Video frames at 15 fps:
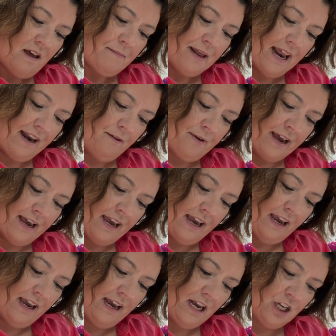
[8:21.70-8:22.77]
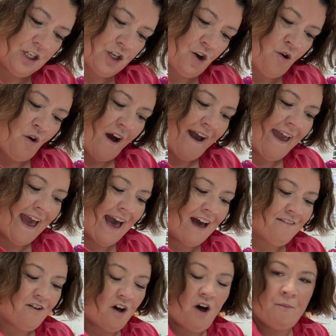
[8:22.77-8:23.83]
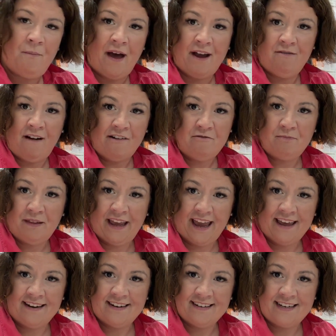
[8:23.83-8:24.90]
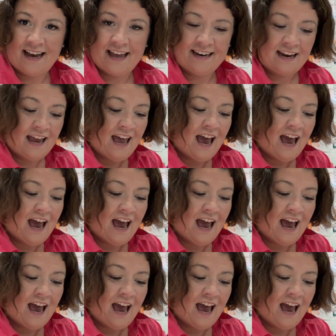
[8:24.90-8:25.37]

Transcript: Anyway, so I have my rough plan done.